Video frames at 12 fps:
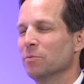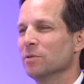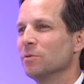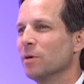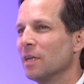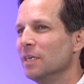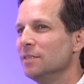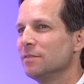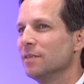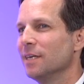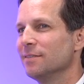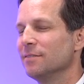so at
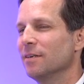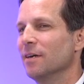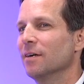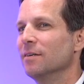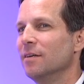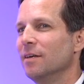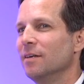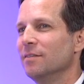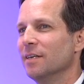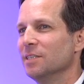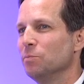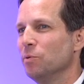least that's. Uh
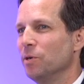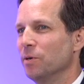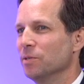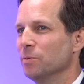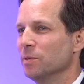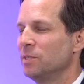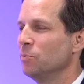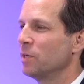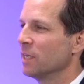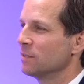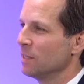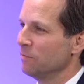that's pretty good. So I still would
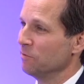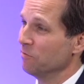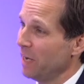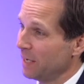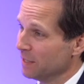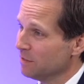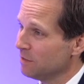get to live in Vegas